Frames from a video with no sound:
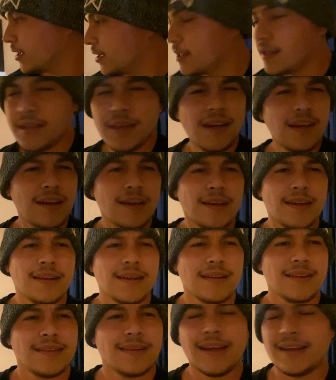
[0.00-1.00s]
yeah,
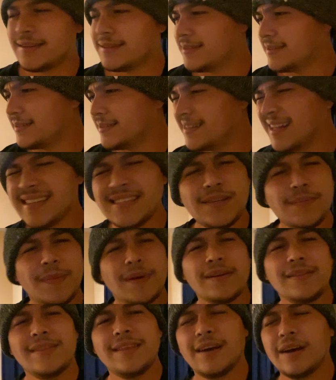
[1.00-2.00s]
that's
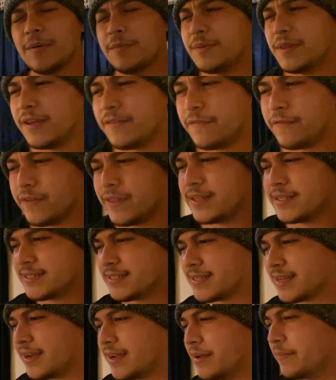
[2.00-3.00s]
about the update for
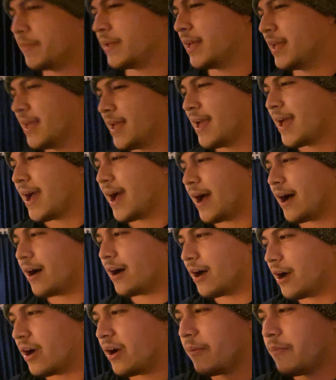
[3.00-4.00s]
this time.
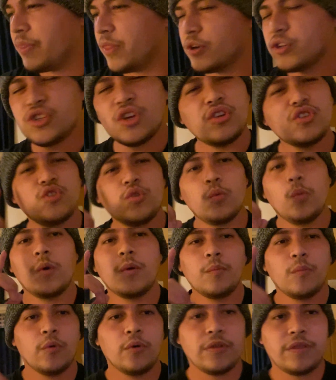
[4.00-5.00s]
There's also
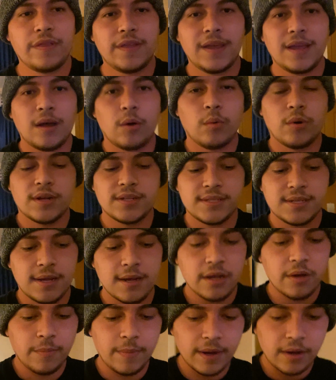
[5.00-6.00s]
one more thing I want to
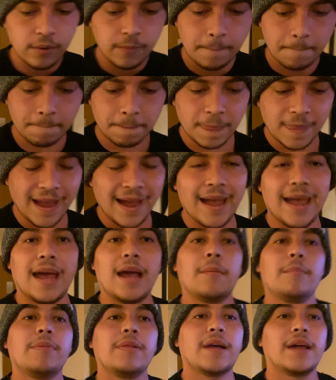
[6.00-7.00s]
talk about. I
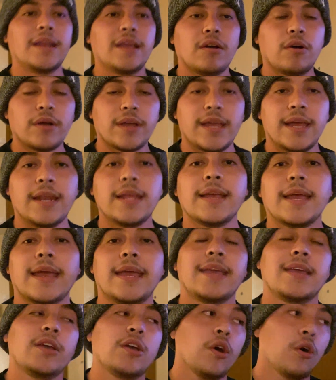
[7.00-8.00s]
am planning on getting
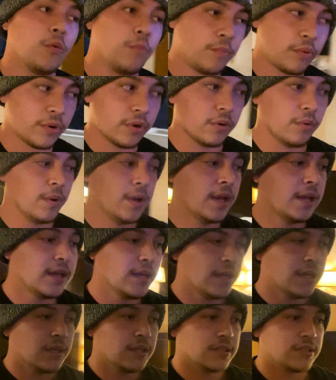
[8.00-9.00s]
a GoPro,
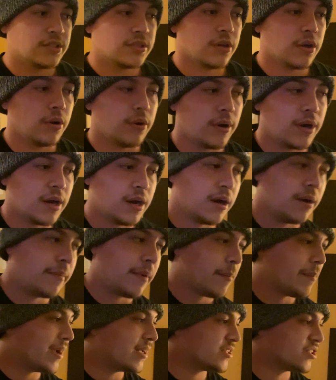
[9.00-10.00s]
so
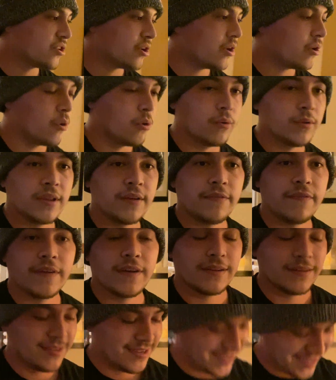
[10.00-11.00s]
I might start an
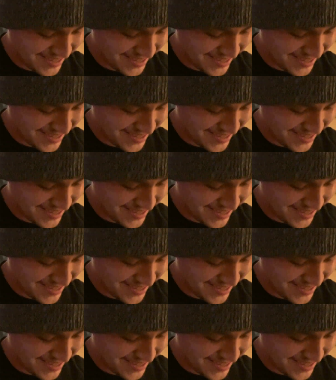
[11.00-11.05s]
OnlyFans.